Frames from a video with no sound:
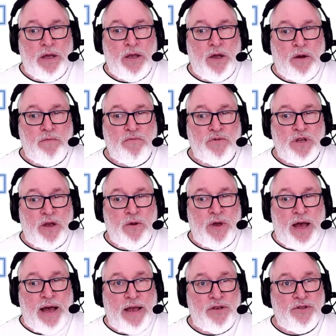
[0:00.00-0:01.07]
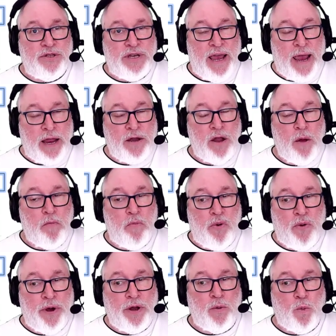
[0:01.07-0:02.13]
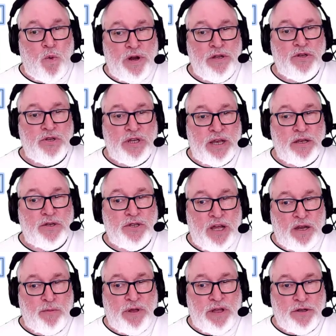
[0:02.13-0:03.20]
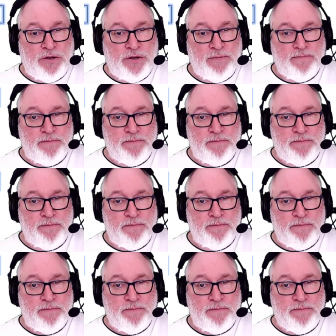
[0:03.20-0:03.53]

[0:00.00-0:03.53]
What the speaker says: comes out as 10.16 centimetres.